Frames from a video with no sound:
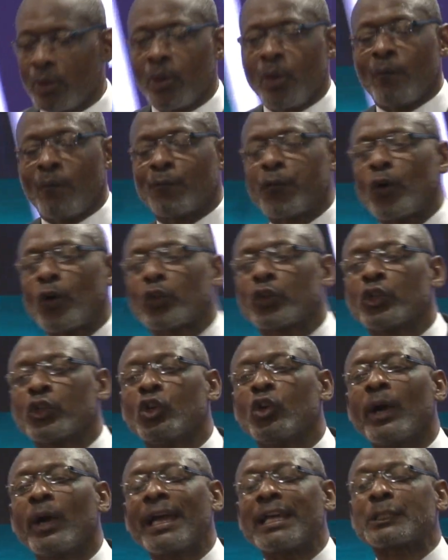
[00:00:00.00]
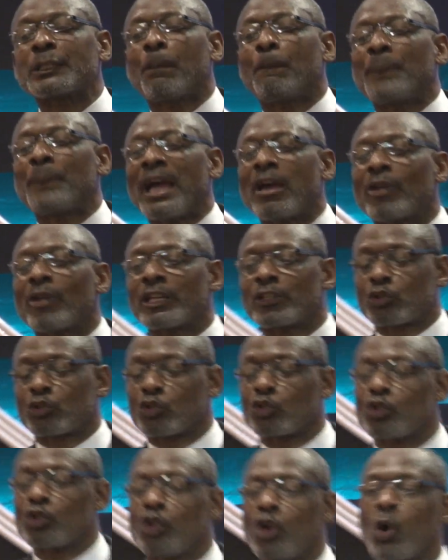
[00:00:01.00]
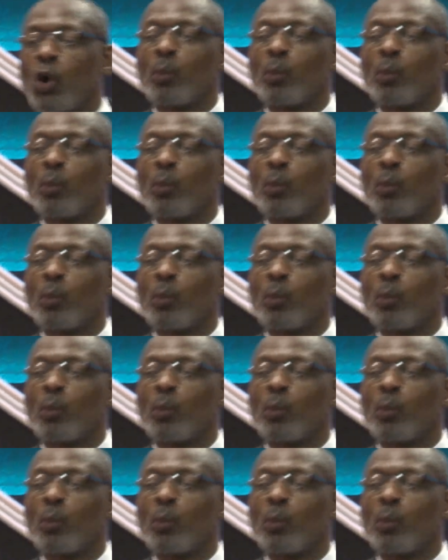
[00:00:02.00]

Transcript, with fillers: For you as parents to go